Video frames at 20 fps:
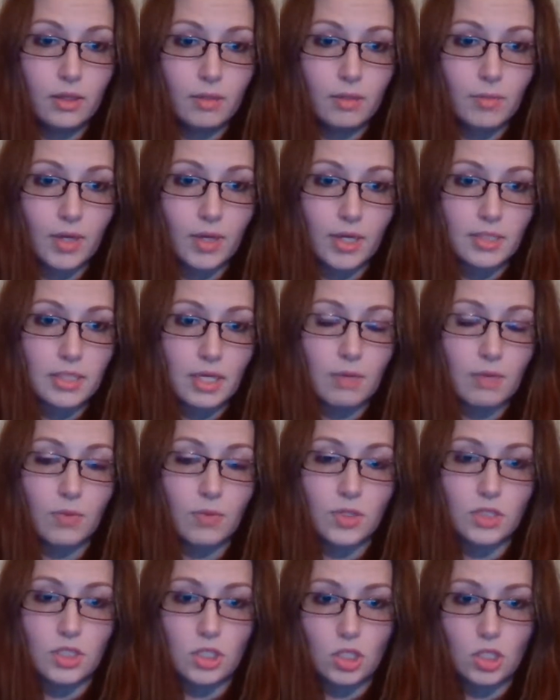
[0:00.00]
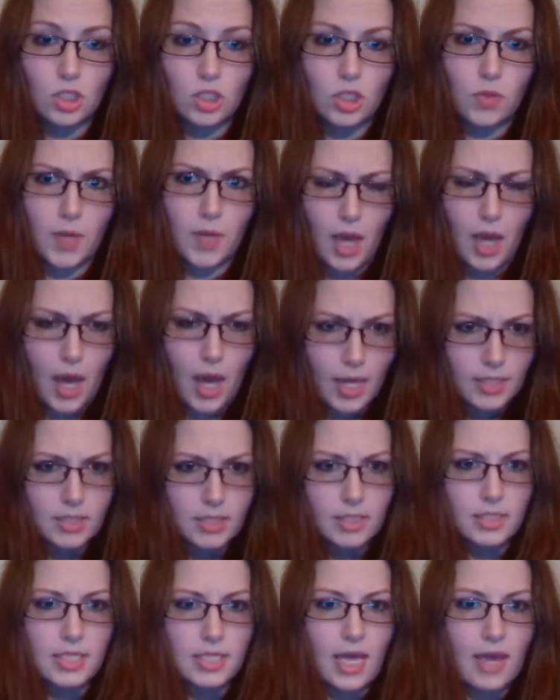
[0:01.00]
because he was doing
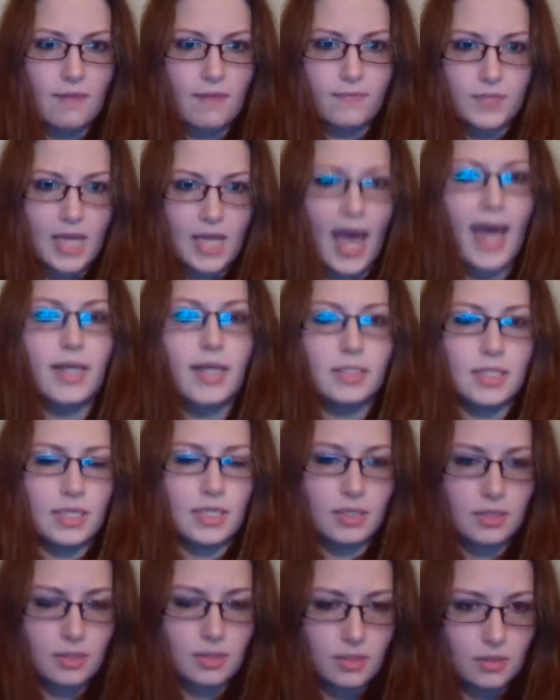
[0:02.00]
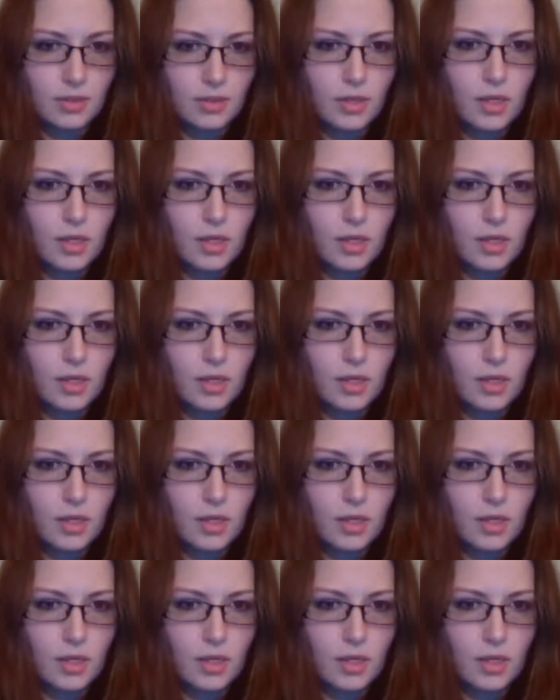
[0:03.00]
unsafe tactics